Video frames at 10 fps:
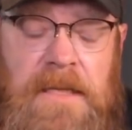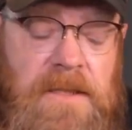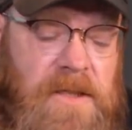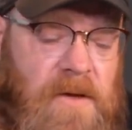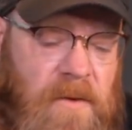
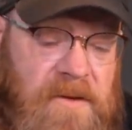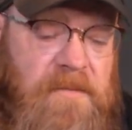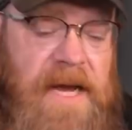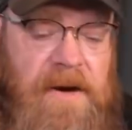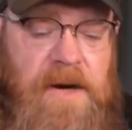So
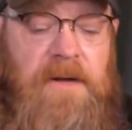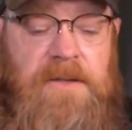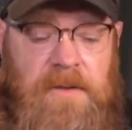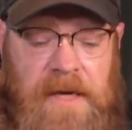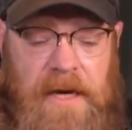Northam now knows.
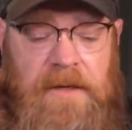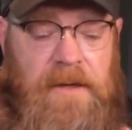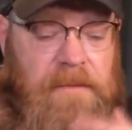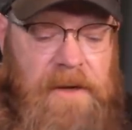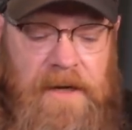Okay,
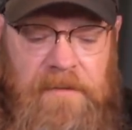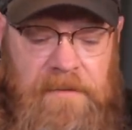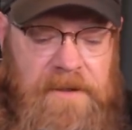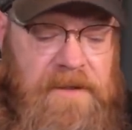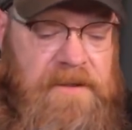I'm not going to be
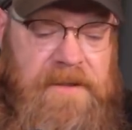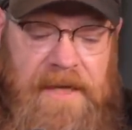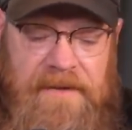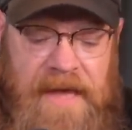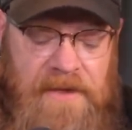able to, to
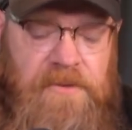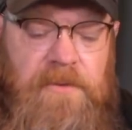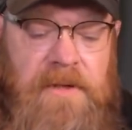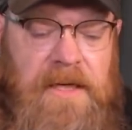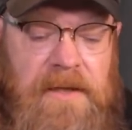get that
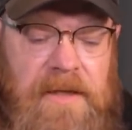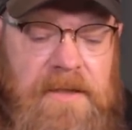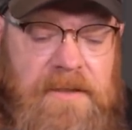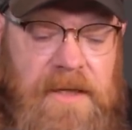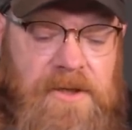through the uh,
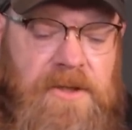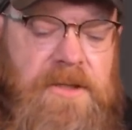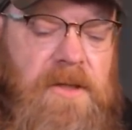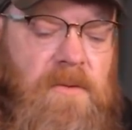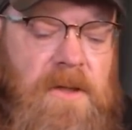legislature.
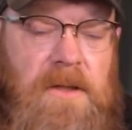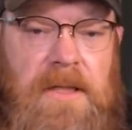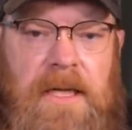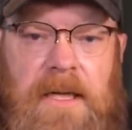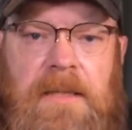So we'll,
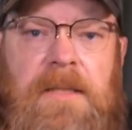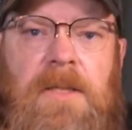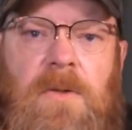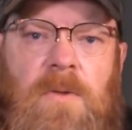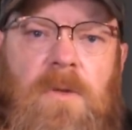uh,
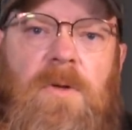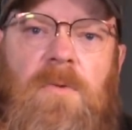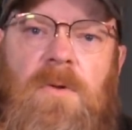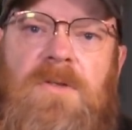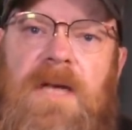we'll we'll
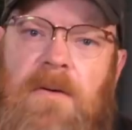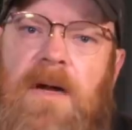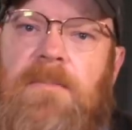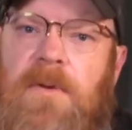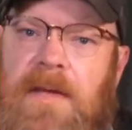we'll say we're
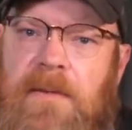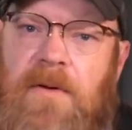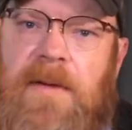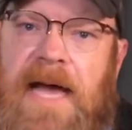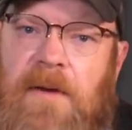going to pull that
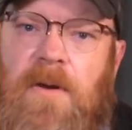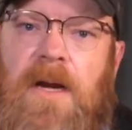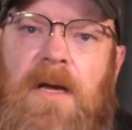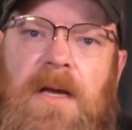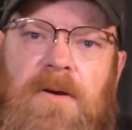bill back. We're
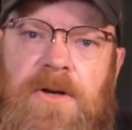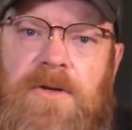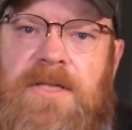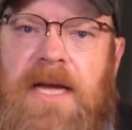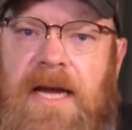going to
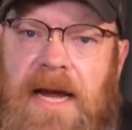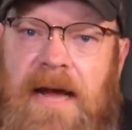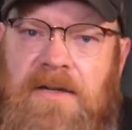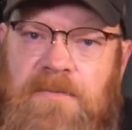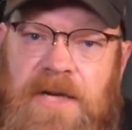introduce a, a
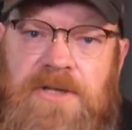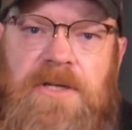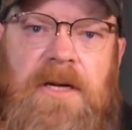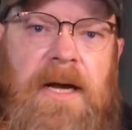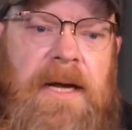House
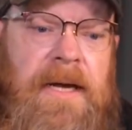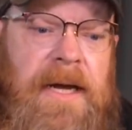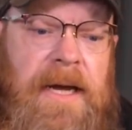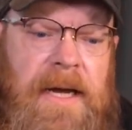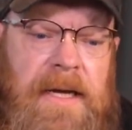measure, uh,
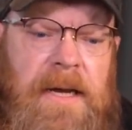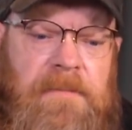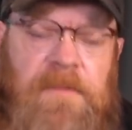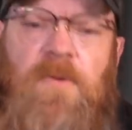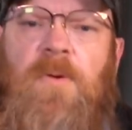and and
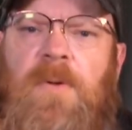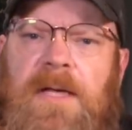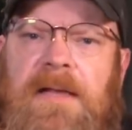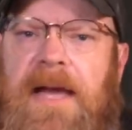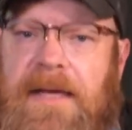people will
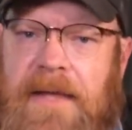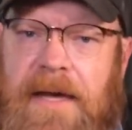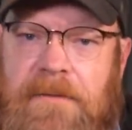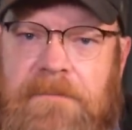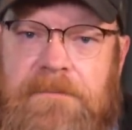really like
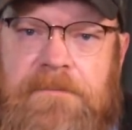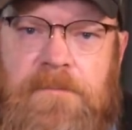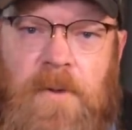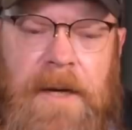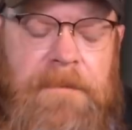that,
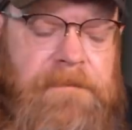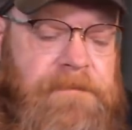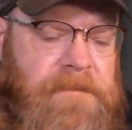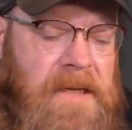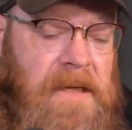right?
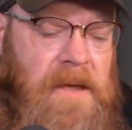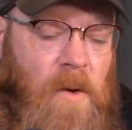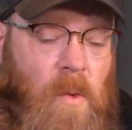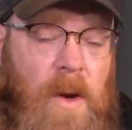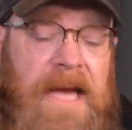
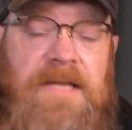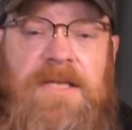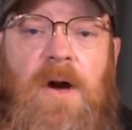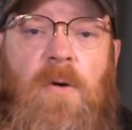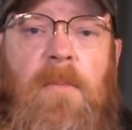Weeks
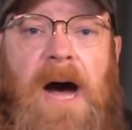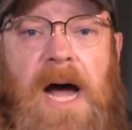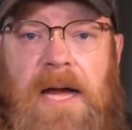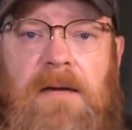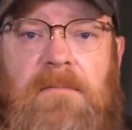go by